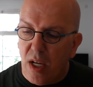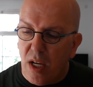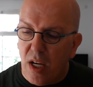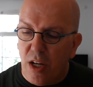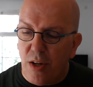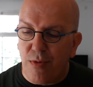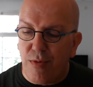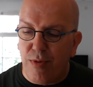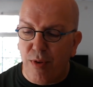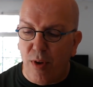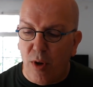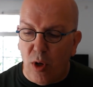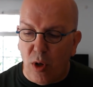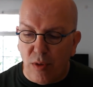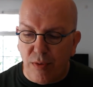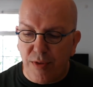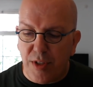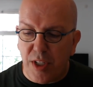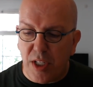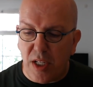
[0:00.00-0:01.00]

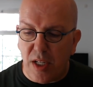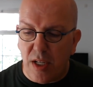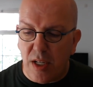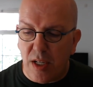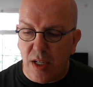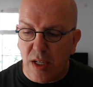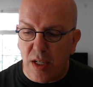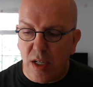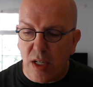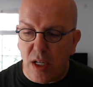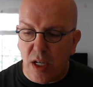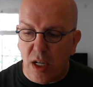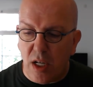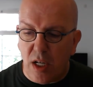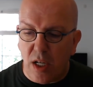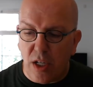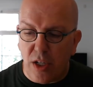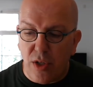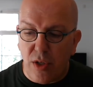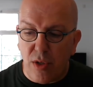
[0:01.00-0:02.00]
involved in
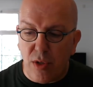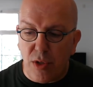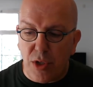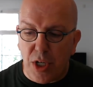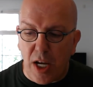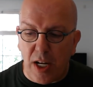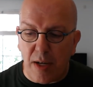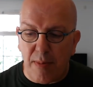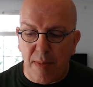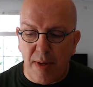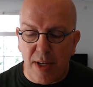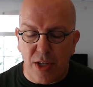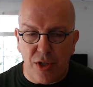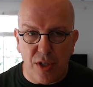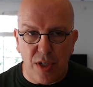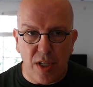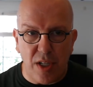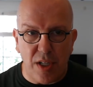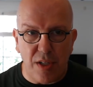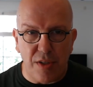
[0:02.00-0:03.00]
huge
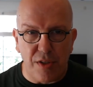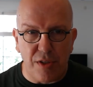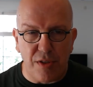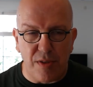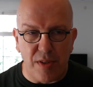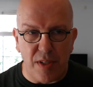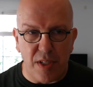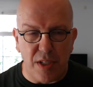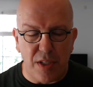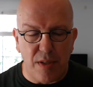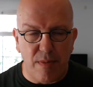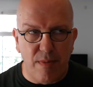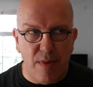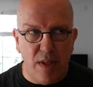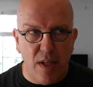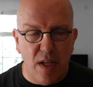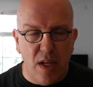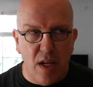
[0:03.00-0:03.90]
animation industries.